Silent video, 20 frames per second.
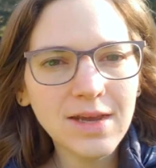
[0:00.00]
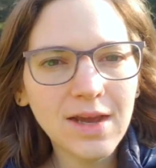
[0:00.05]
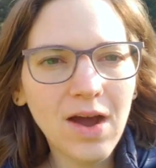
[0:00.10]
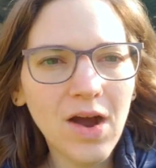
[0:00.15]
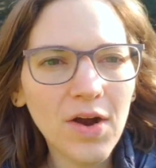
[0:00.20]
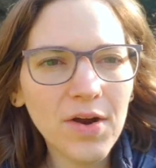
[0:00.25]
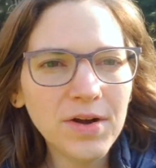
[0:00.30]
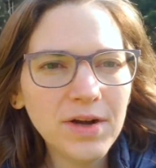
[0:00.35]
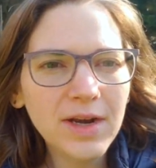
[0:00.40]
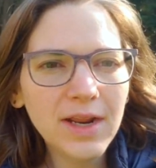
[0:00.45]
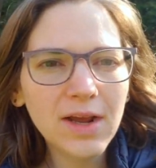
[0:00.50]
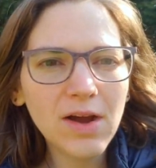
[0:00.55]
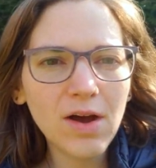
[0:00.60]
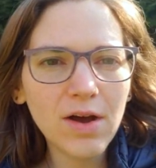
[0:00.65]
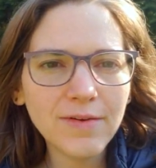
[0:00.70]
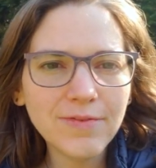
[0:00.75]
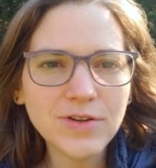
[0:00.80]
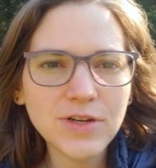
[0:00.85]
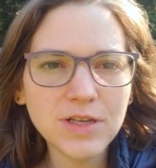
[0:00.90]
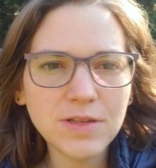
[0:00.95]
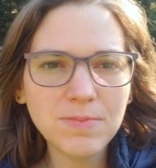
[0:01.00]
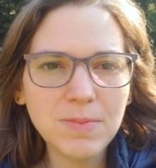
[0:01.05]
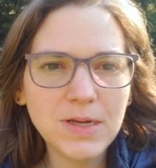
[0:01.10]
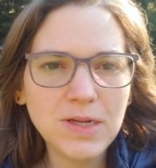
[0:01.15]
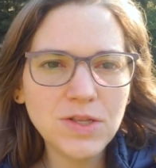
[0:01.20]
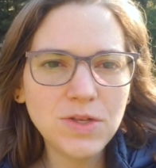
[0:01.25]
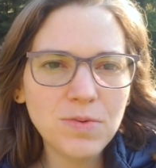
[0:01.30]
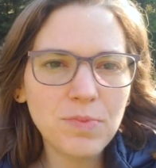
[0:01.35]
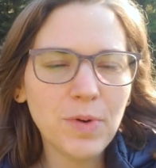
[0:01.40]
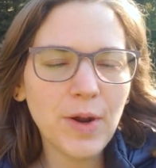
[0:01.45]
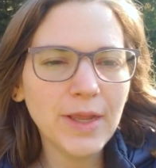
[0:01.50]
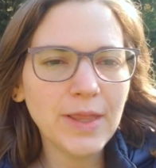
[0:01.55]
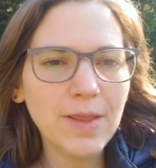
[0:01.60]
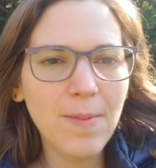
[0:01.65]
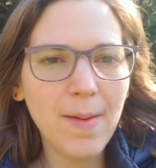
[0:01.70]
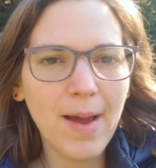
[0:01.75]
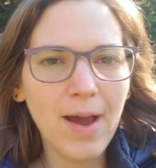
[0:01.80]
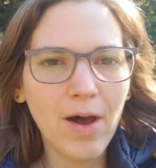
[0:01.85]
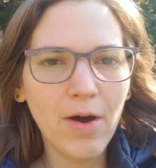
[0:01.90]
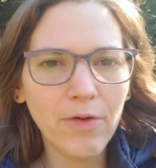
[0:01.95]
Hardening off just means you bring them
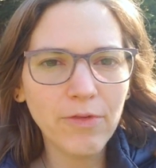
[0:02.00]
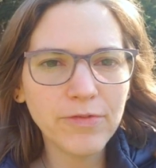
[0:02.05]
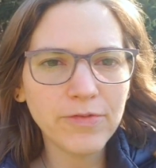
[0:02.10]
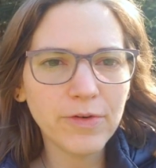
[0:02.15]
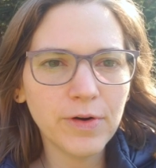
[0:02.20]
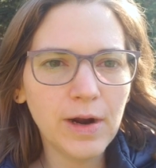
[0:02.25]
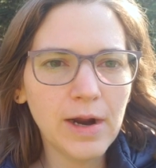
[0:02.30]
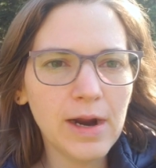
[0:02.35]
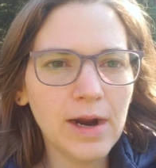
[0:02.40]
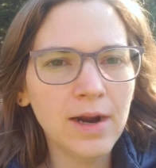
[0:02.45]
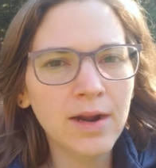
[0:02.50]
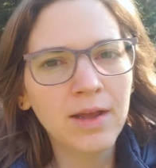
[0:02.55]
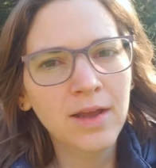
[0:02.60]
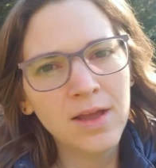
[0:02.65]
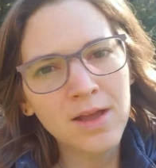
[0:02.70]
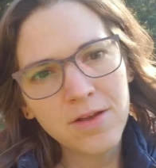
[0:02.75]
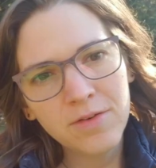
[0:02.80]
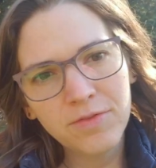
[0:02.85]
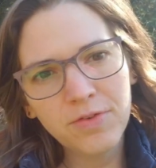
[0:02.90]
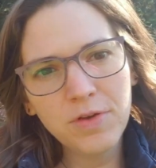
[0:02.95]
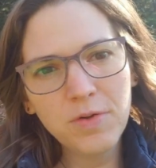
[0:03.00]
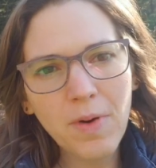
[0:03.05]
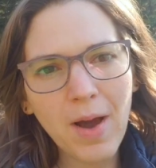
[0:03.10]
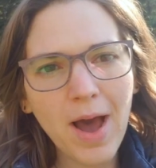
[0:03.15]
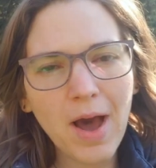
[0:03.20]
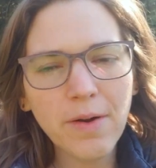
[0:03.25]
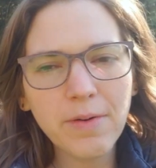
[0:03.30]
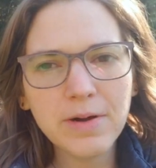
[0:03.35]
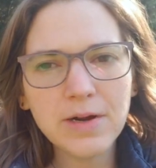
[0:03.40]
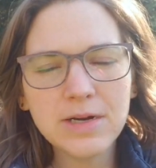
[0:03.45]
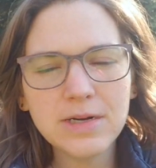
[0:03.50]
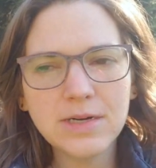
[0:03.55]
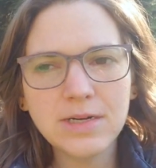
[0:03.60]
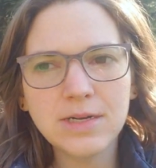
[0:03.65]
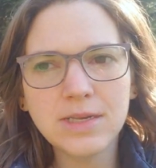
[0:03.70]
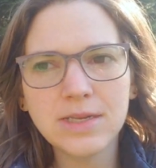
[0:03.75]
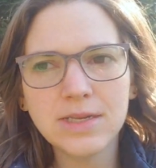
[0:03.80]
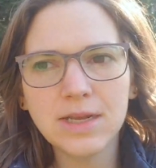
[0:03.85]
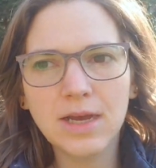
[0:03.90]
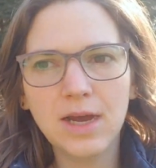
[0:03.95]
out for a few
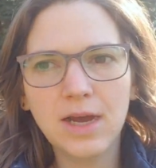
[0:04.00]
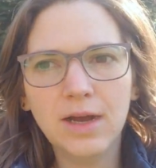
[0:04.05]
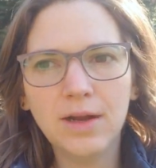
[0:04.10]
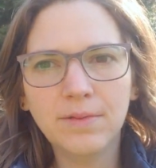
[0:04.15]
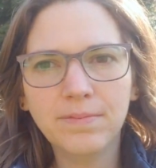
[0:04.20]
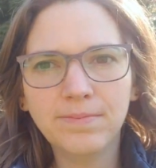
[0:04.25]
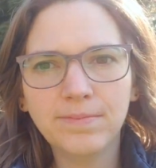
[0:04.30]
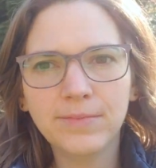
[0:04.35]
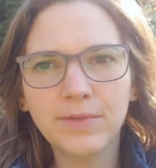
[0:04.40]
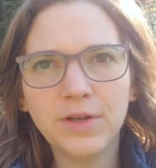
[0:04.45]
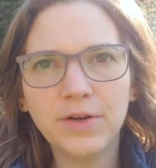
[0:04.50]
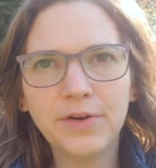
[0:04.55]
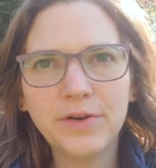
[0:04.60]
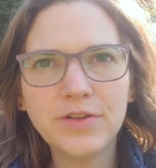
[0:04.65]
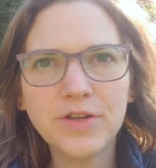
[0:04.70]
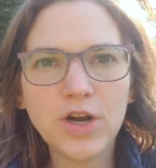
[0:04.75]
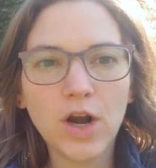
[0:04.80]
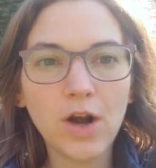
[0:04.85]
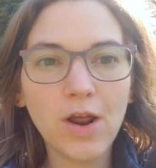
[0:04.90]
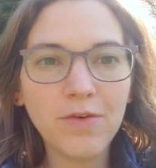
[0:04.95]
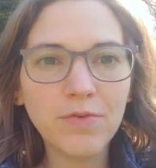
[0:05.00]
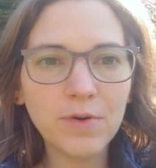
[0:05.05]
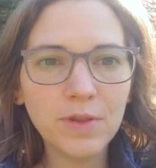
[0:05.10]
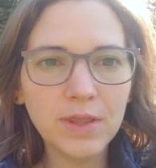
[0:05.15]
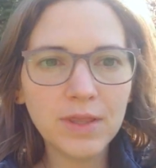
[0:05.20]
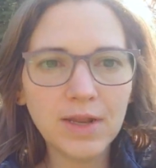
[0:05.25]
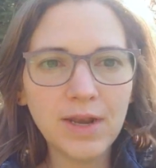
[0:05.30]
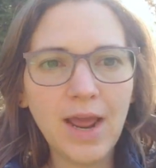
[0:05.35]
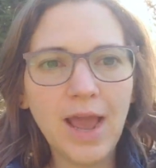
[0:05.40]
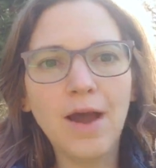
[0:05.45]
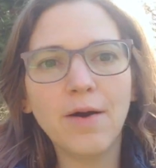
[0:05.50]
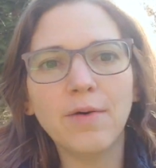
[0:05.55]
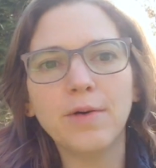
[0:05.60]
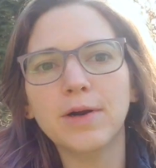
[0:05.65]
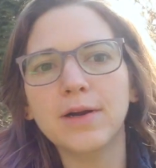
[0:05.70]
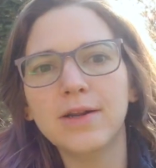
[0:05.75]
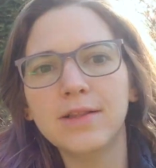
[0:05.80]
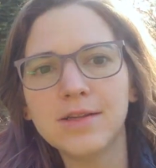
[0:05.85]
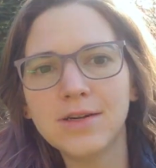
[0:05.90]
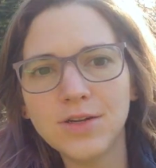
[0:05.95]
hours. You know, start off with an
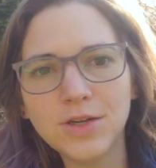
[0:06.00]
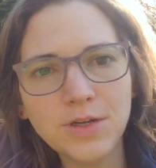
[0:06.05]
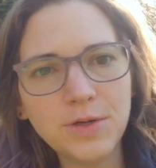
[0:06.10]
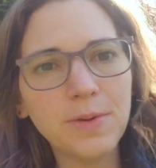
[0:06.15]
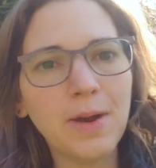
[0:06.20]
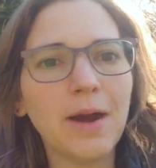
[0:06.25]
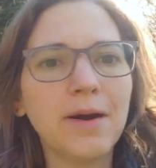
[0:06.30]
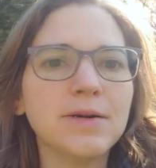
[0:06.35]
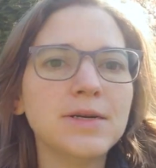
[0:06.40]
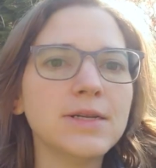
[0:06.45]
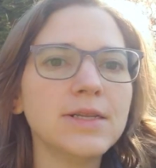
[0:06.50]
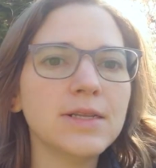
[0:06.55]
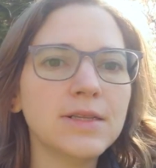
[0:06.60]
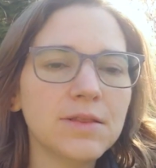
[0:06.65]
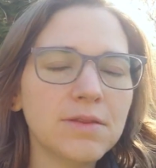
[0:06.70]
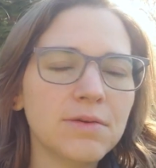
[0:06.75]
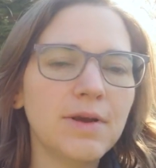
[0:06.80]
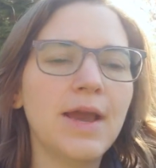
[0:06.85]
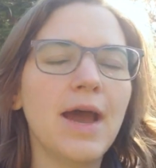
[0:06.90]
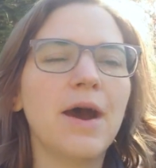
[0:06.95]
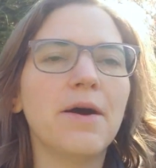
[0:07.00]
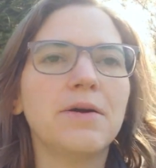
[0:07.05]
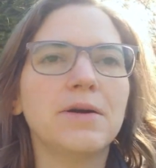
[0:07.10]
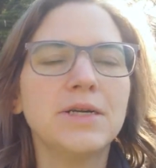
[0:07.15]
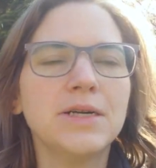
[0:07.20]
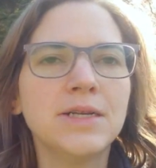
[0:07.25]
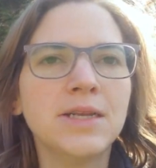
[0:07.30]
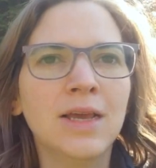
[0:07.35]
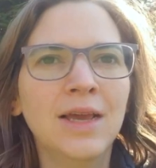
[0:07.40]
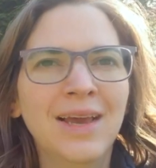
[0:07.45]
hour, then 2 hours, then 3 hours